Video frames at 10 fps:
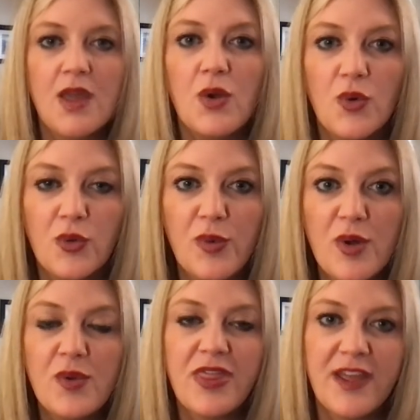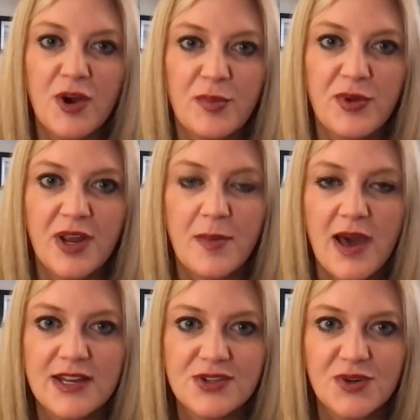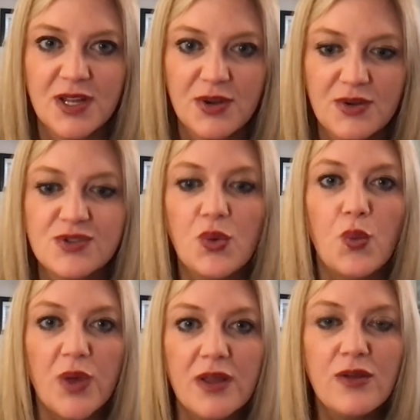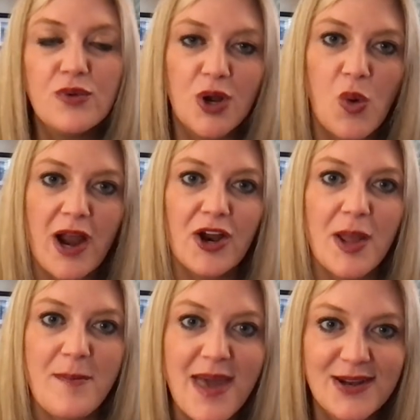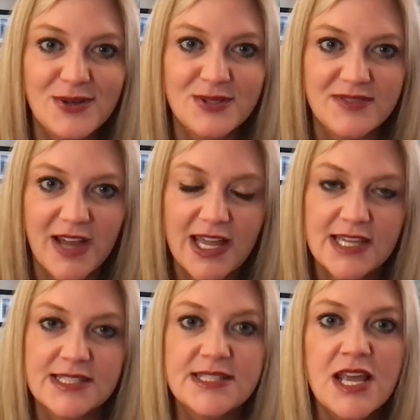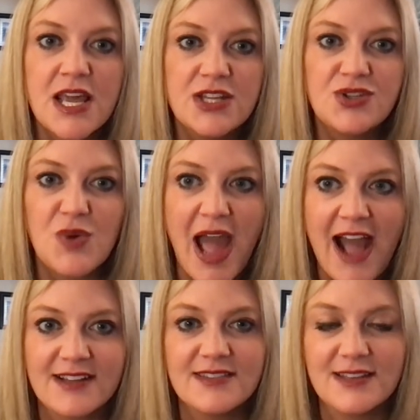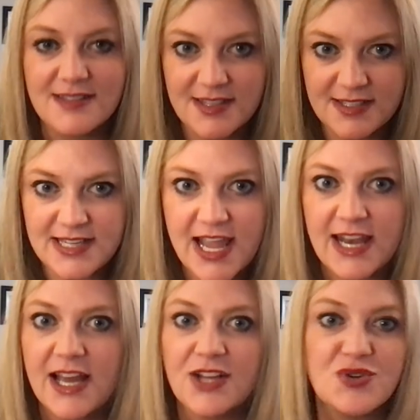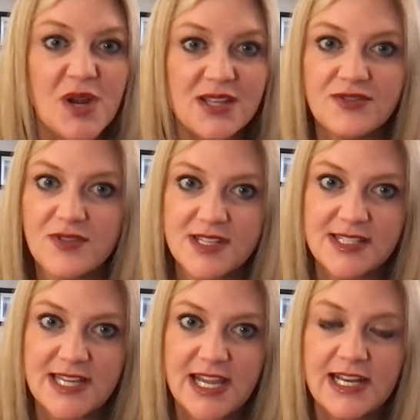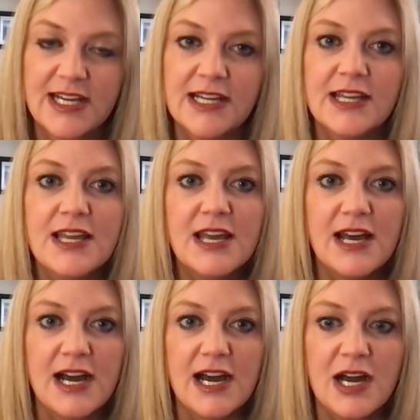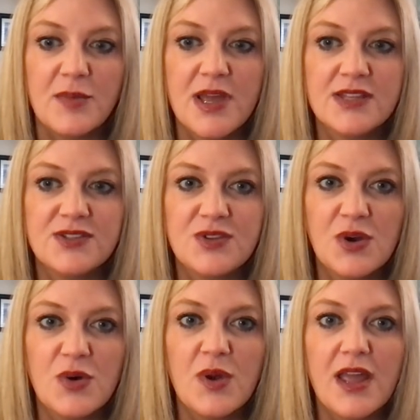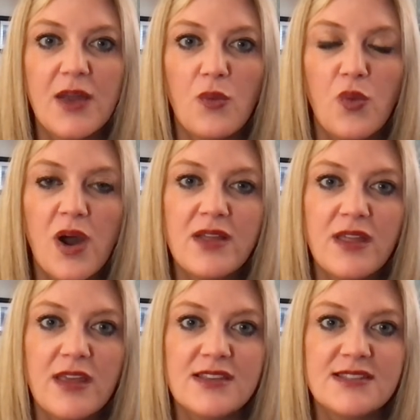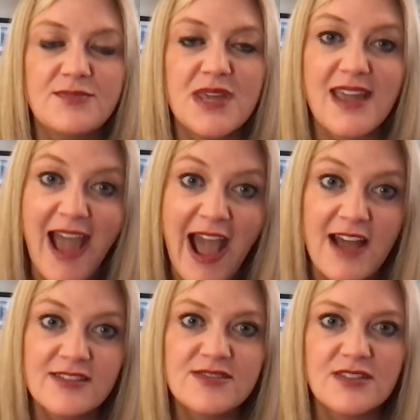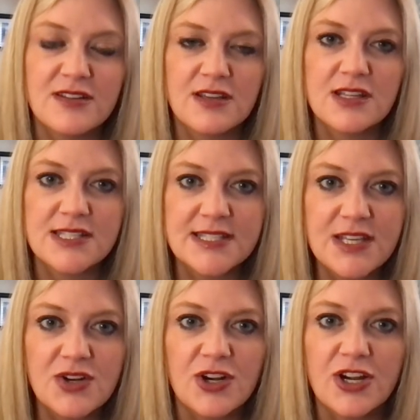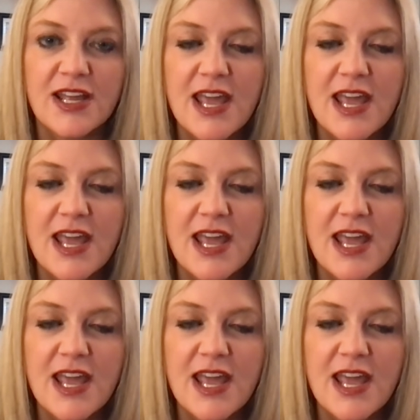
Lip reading: Remote therapeutic monitoring codes will require a medical device to access this data, transfer this data, and so what is being asked and considered